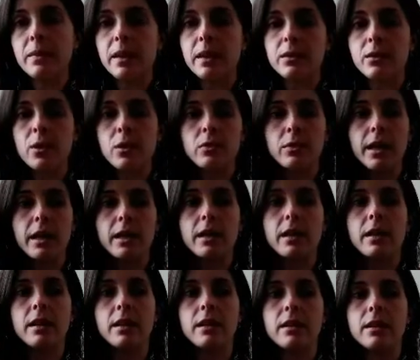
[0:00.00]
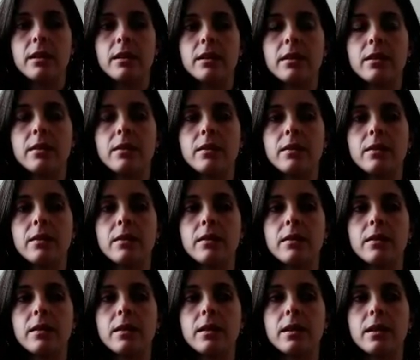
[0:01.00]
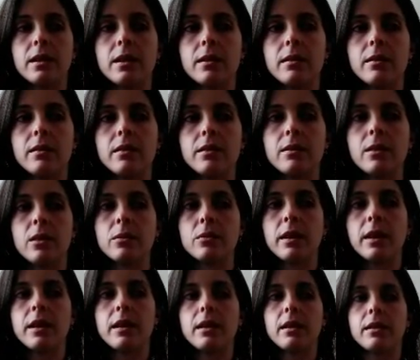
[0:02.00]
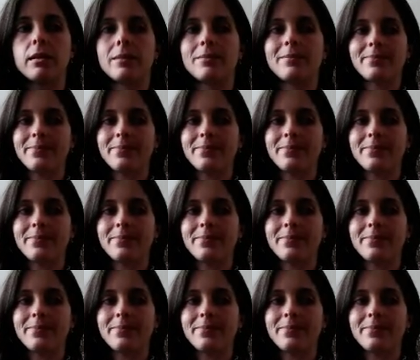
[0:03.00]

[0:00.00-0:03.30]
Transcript: is already is already